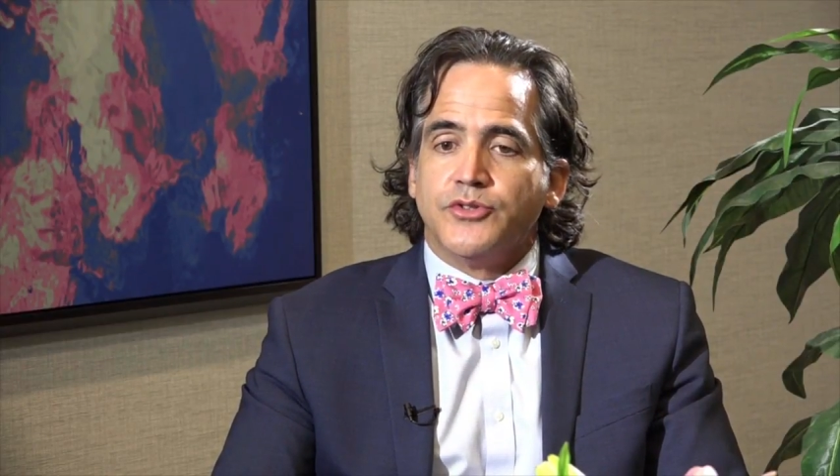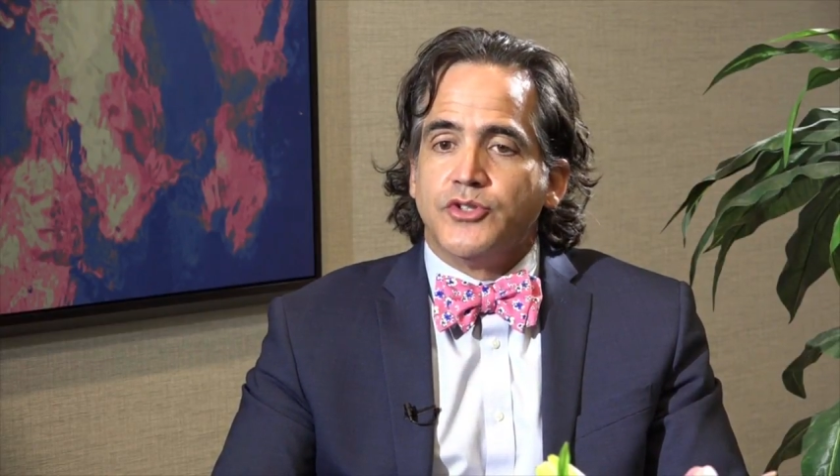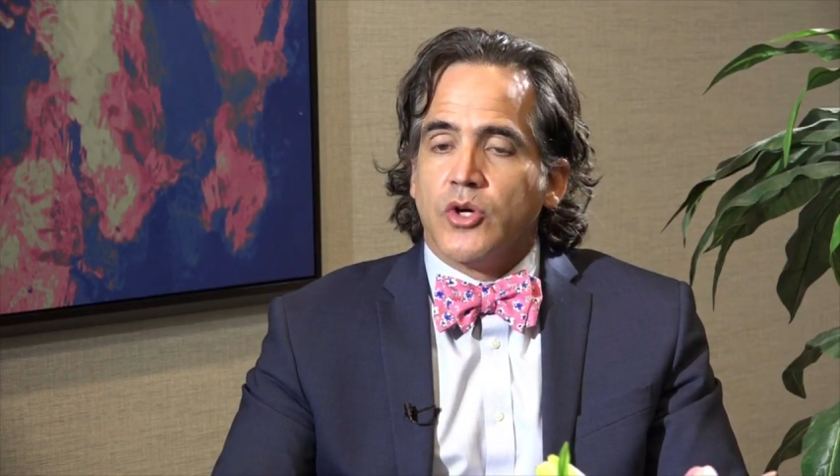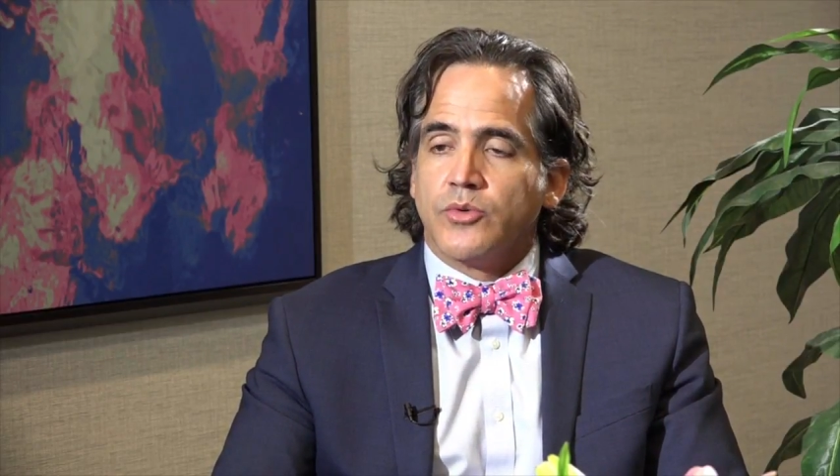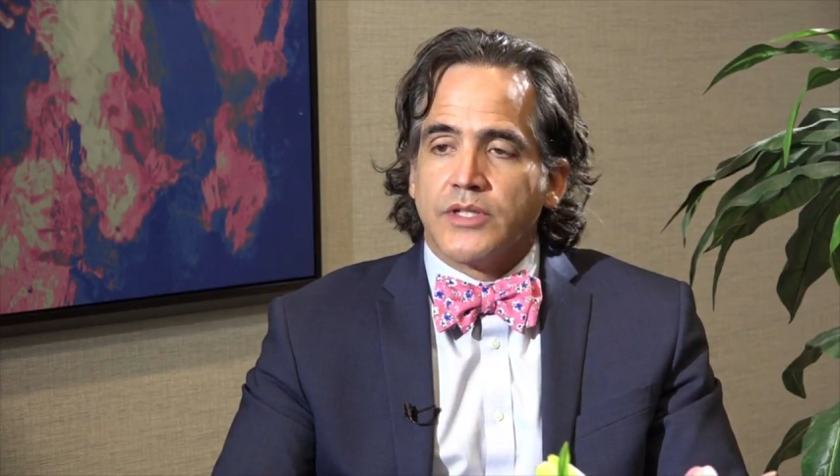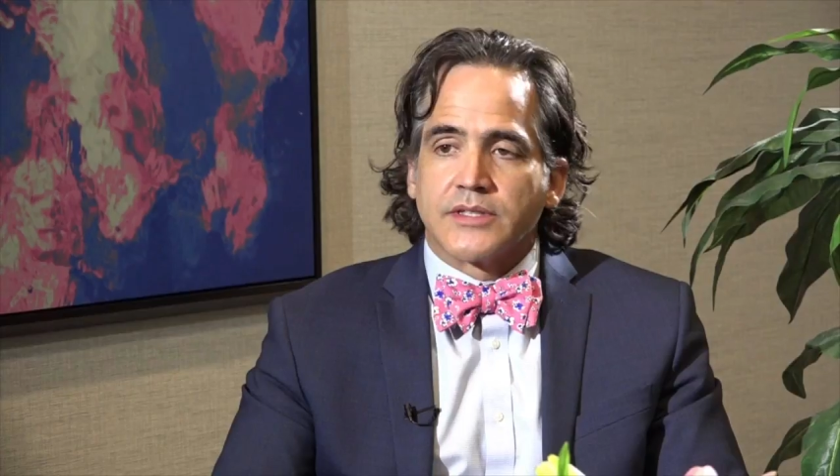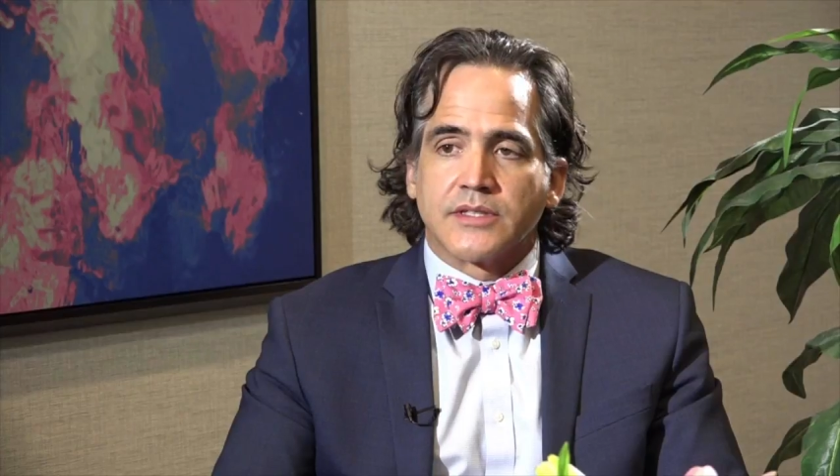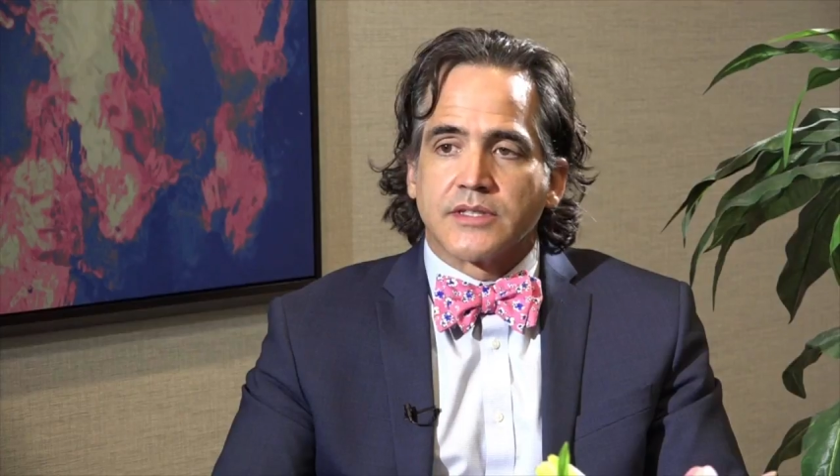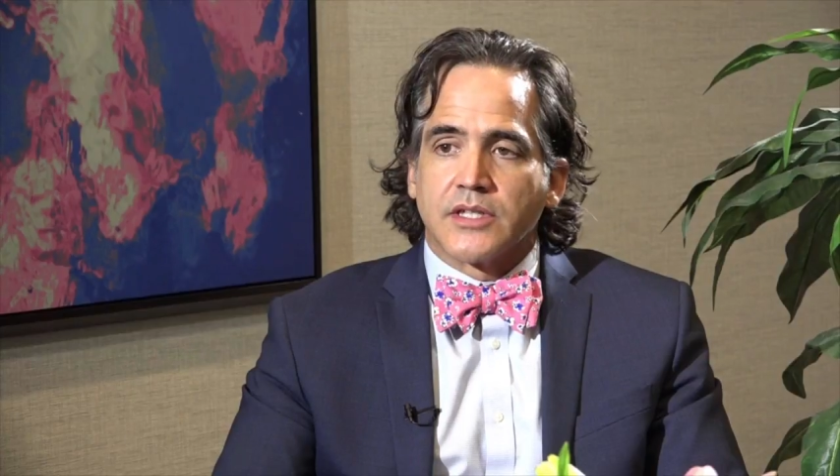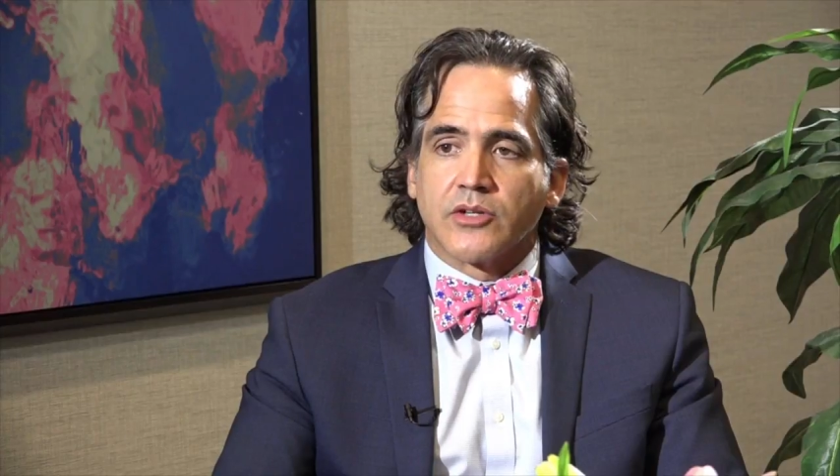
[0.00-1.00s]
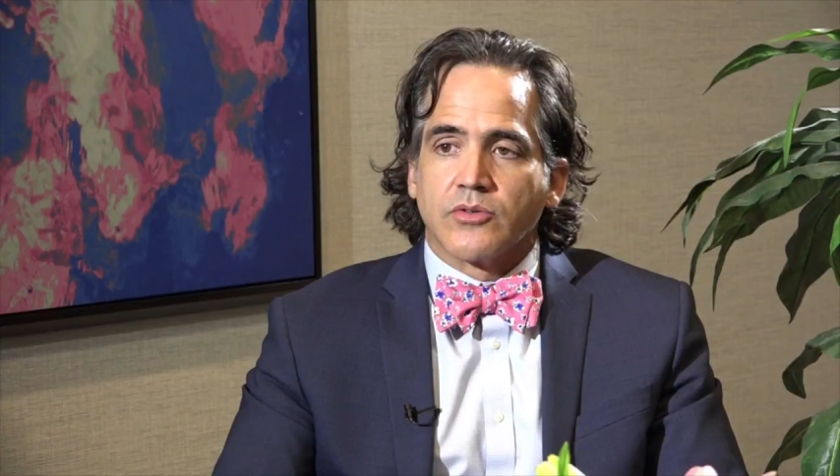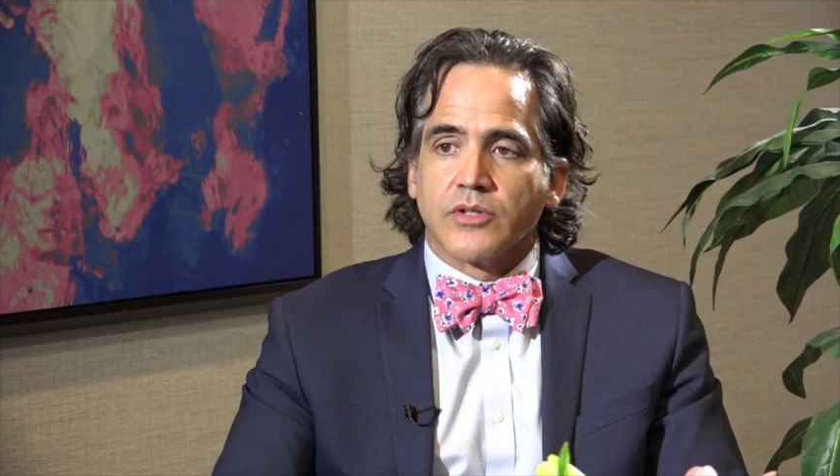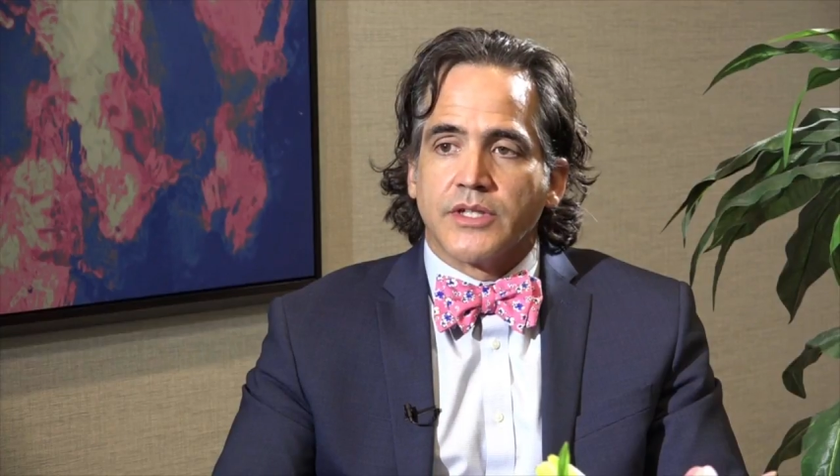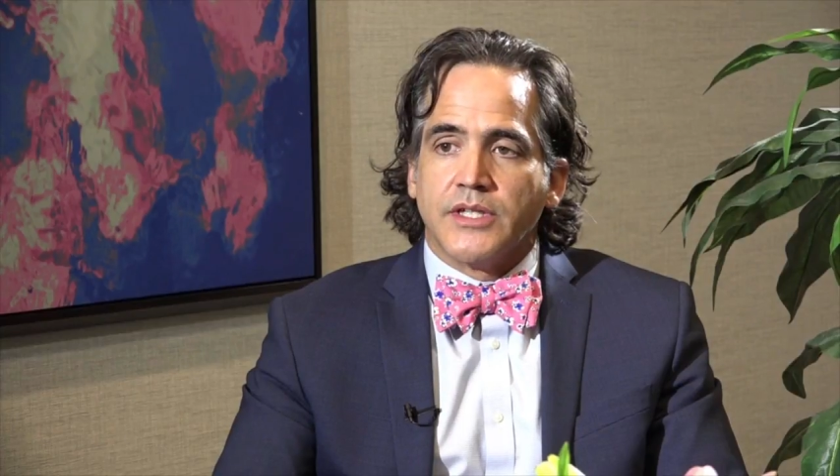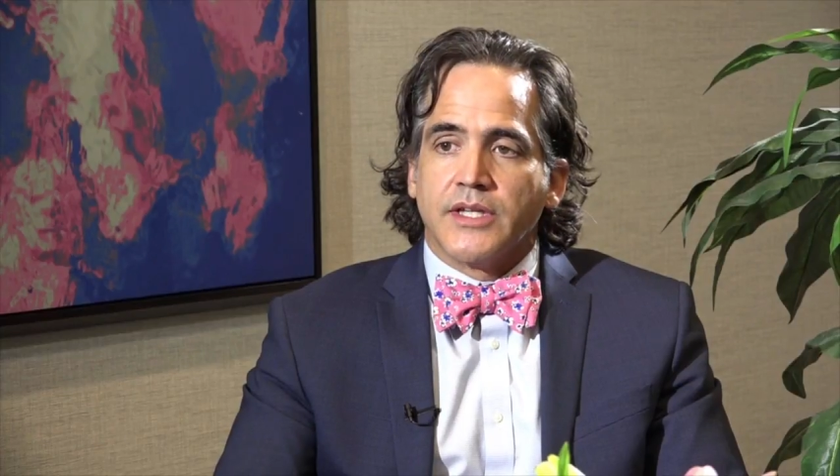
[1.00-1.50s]
don't
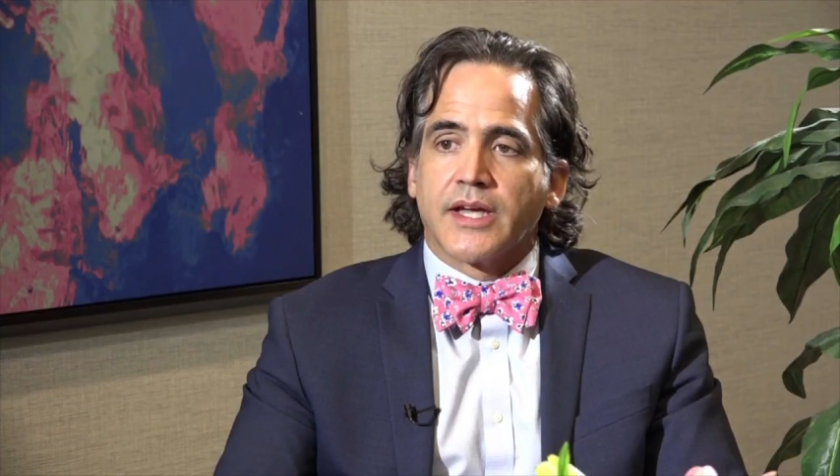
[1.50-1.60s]
necessarily